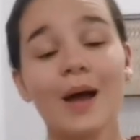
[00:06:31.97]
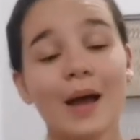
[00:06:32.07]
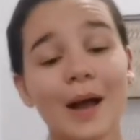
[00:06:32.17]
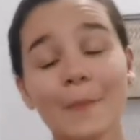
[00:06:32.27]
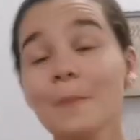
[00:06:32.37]

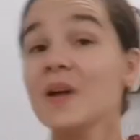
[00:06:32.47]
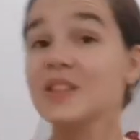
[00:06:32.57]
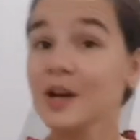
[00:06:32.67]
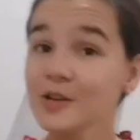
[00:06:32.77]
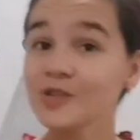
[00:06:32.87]

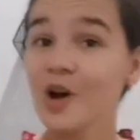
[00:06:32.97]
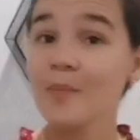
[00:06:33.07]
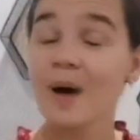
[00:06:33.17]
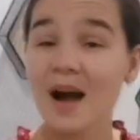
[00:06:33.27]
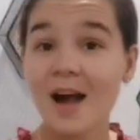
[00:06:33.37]
But those are
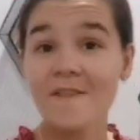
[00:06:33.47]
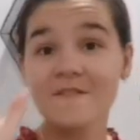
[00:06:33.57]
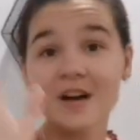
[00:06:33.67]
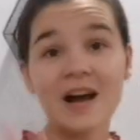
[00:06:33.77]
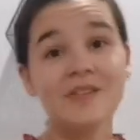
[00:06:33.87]
my
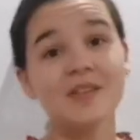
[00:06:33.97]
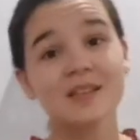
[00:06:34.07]
5